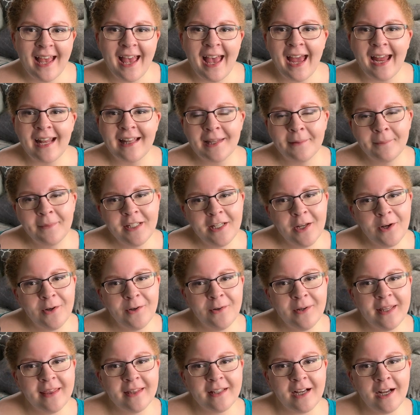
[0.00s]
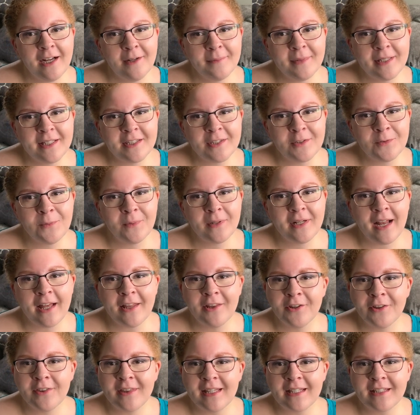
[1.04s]
And let me know in the comments what
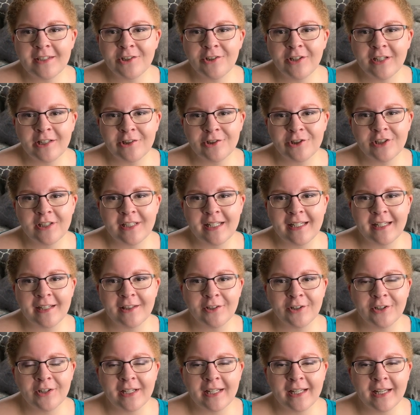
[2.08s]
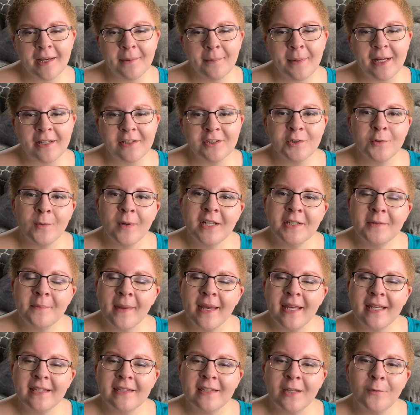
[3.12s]
other things you're interested in learning about
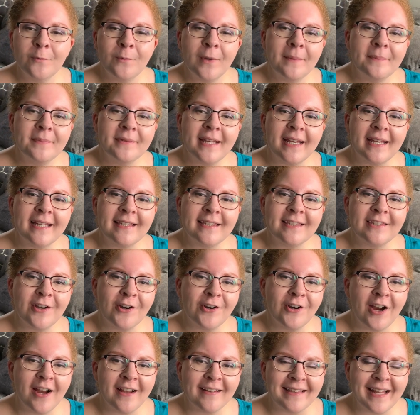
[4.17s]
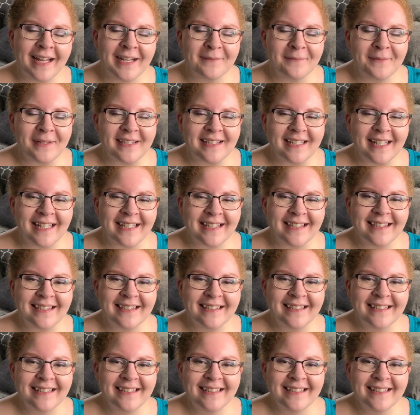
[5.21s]
Squarespace, websites, or online business.
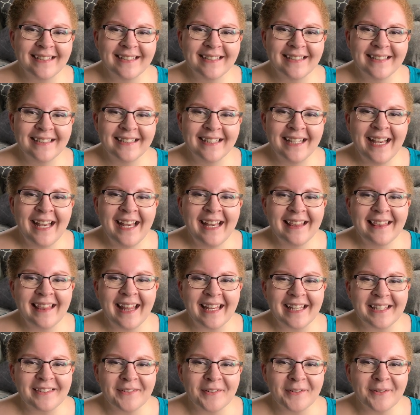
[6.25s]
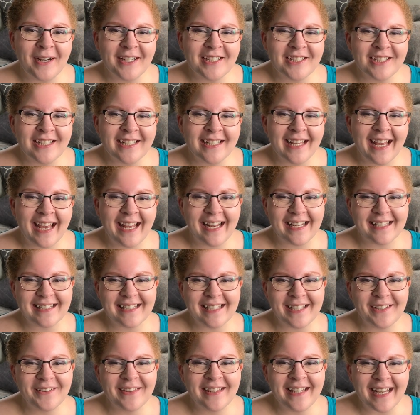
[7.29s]
Thanks for watching, and I'll see
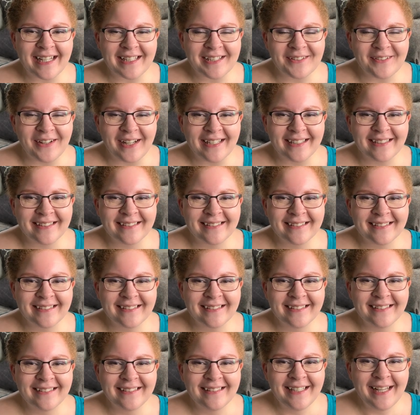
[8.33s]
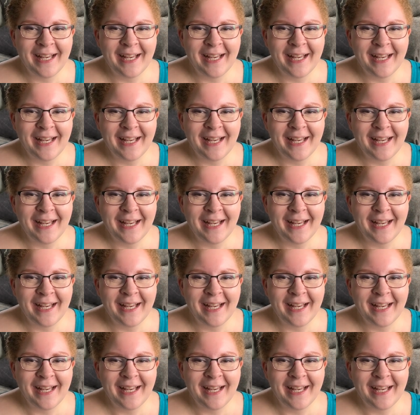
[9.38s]
you in the next one.